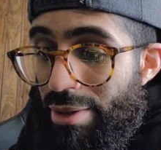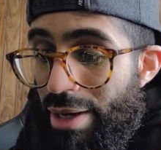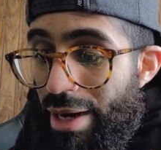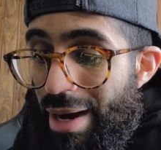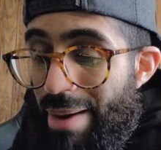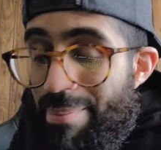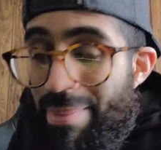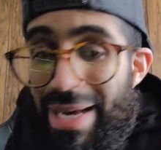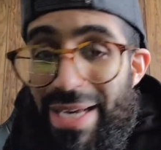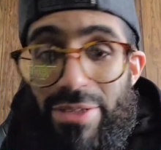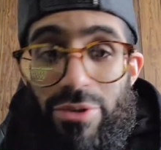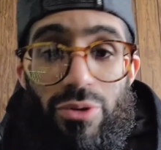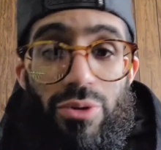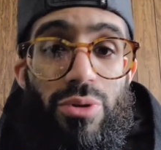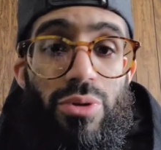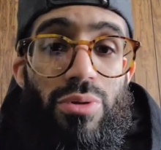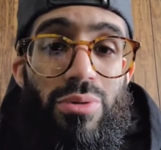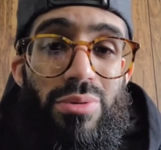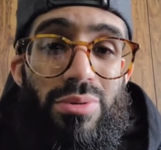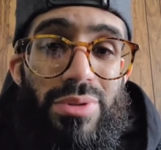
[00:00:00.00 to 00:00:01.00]
I'm at
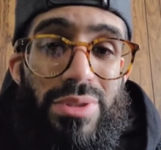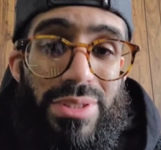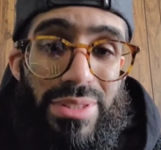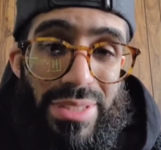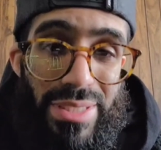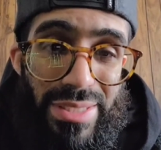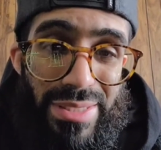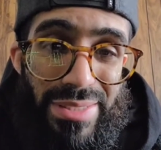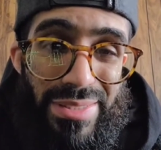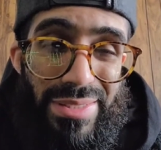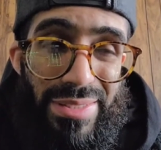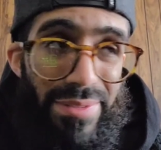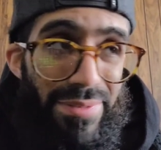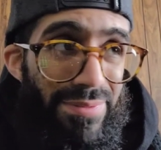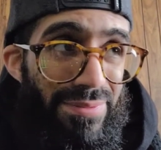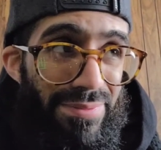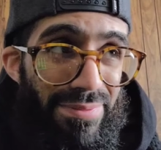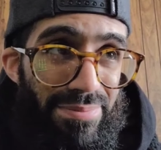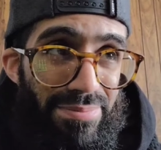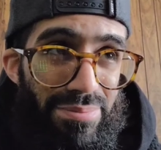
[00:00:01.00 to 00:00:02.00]
260,
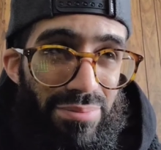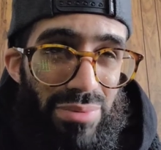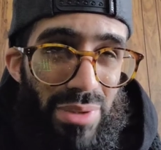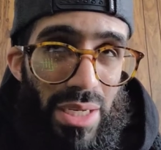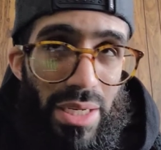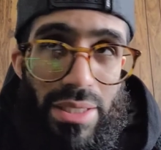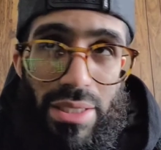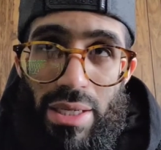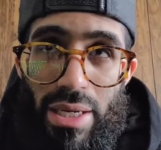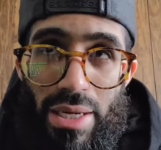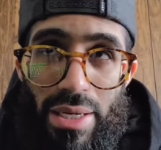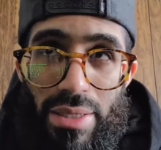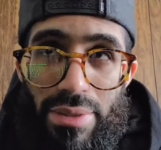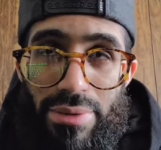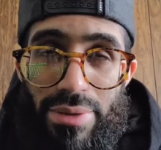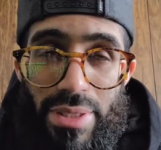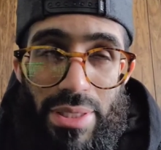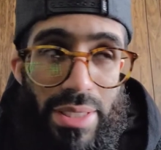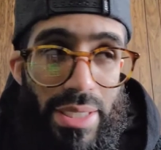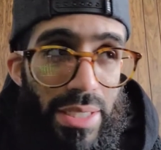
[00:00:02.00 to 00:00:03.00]
I
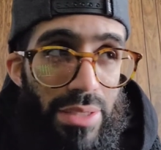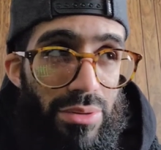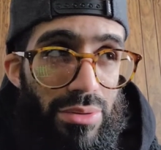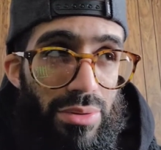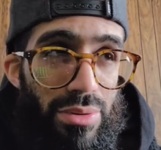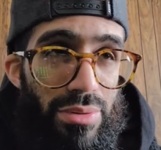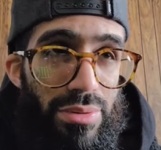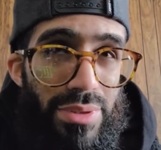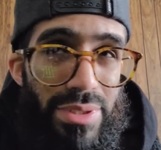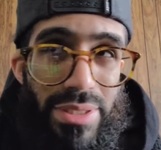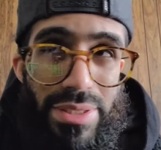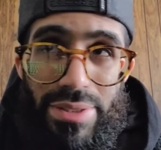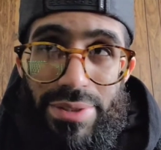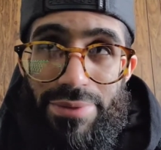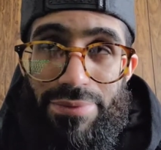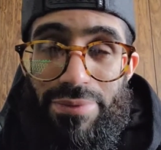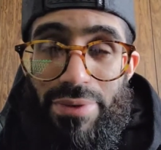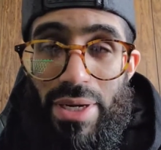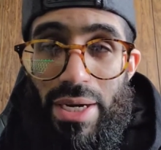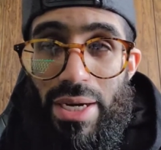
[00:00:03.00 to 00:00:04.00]
think at
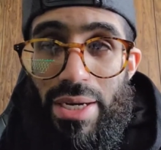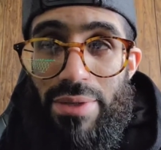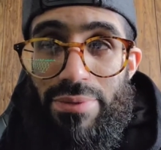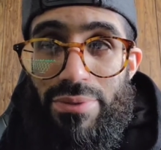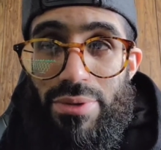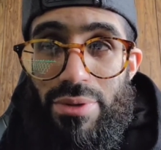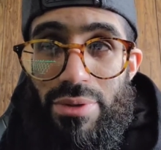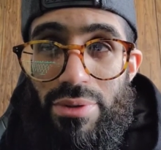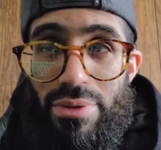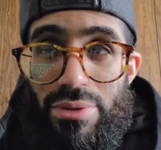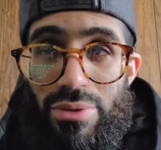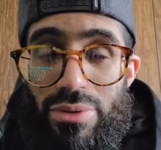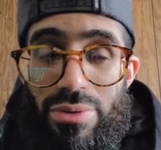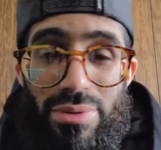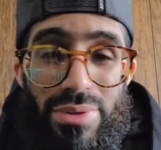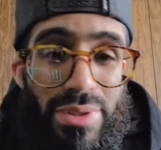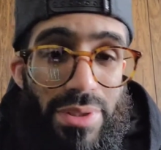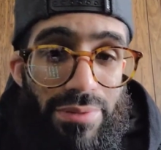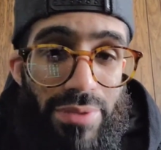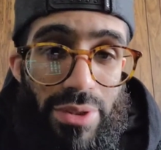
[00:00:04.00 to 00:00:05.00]
265 to
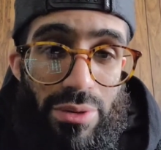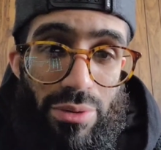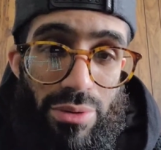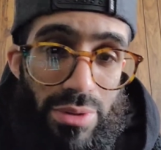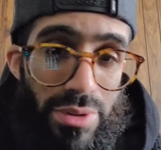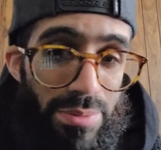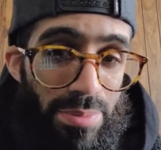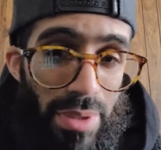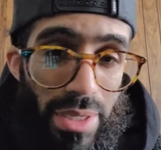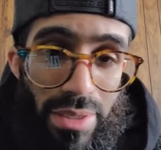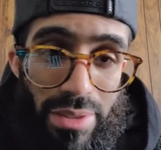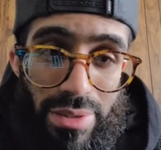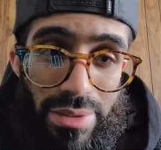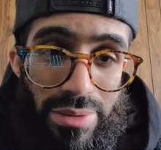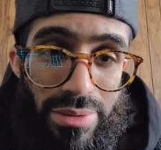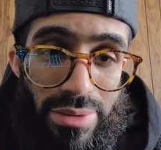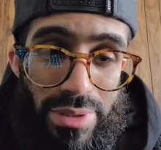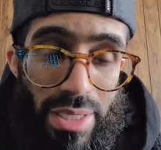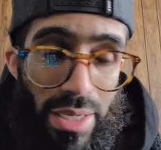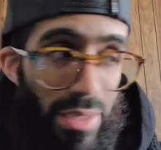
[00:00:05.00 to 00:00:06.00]
270 horsepower
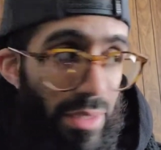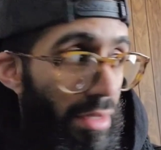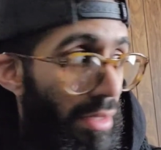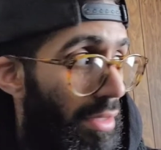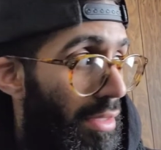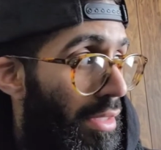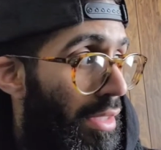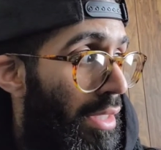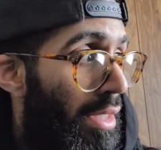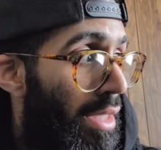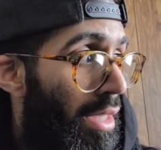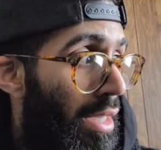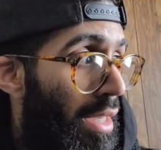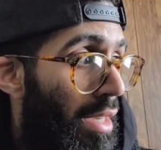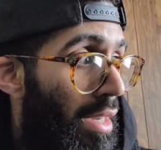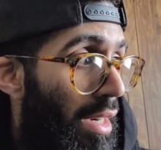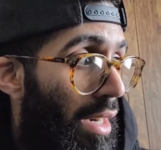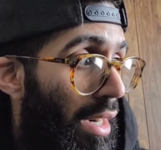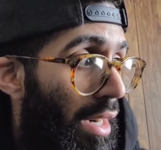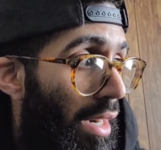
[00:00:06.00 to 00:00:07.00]
entirely.
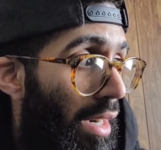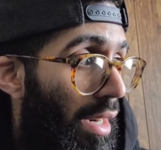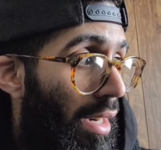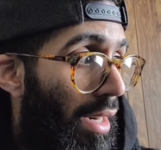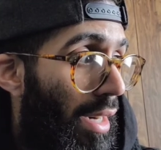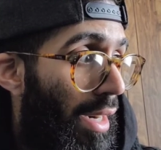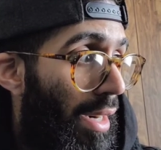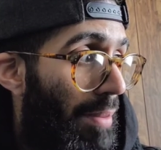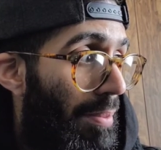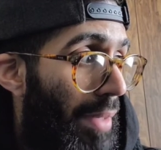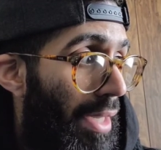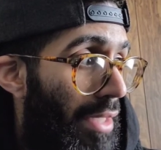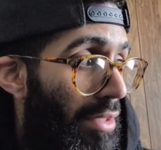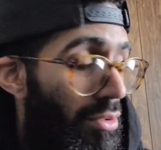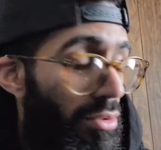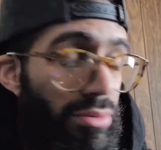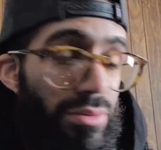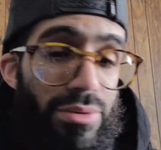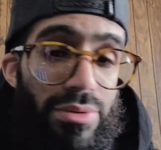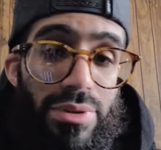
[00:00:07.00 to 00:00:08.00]
I'm at
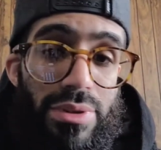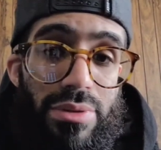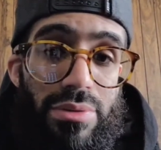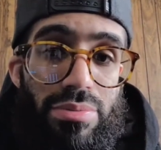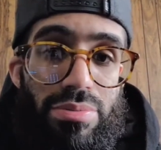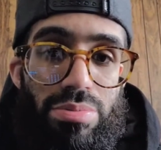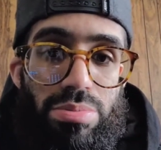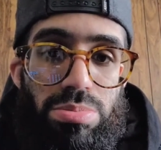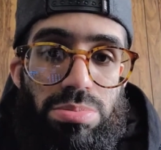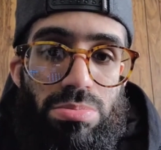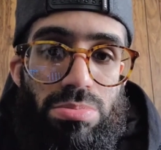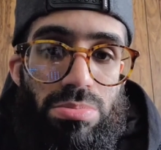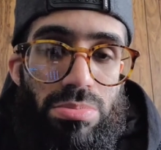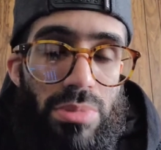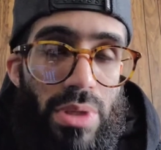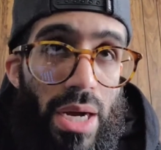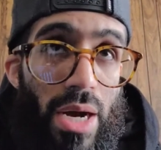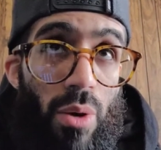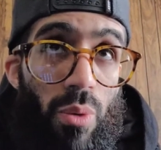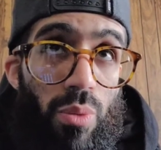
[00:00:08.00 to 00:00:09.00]

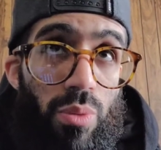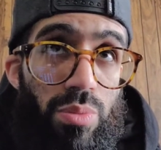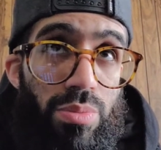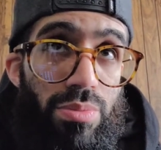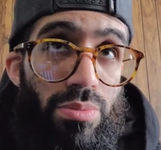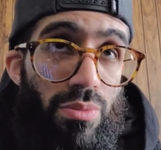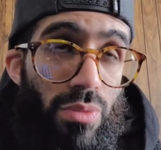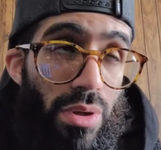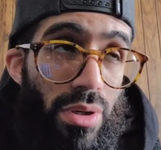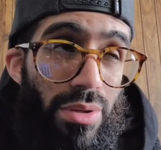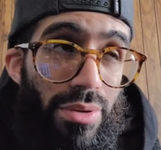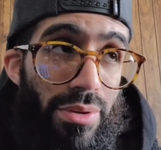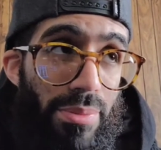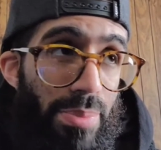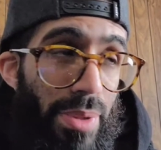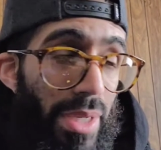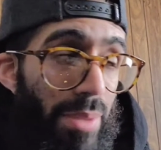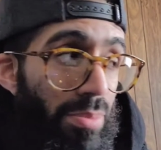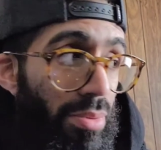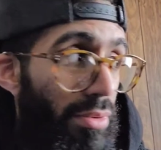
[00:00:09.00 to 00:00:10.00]
the
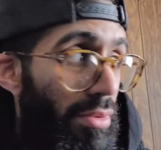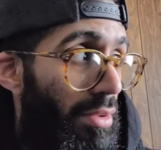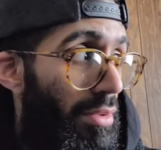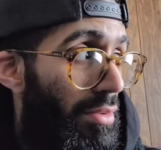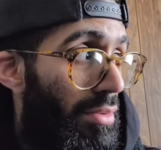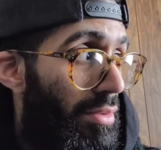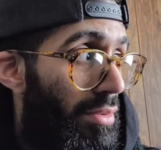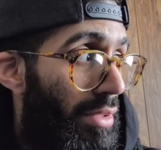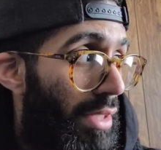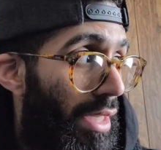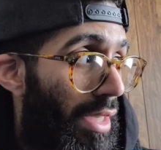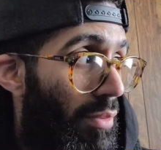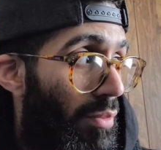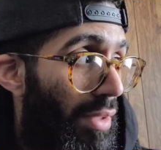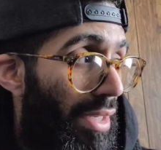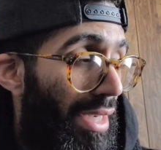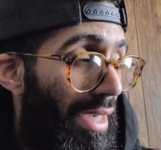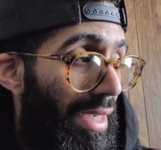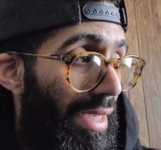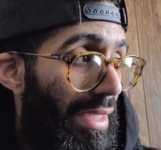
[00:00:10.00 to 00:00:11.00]
paper that
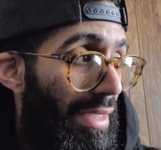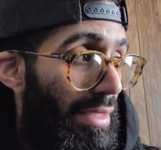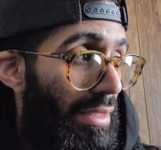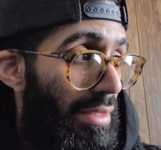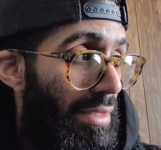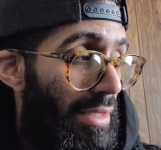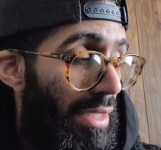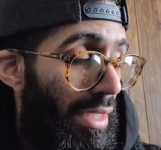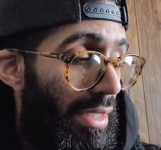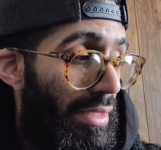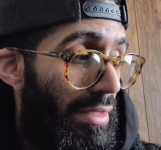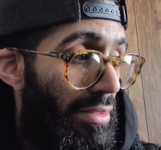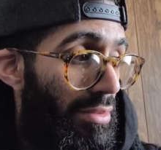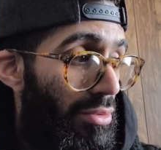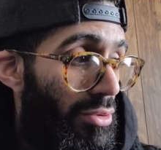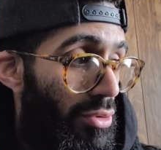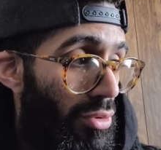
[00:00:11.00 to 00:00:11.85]
when I got a second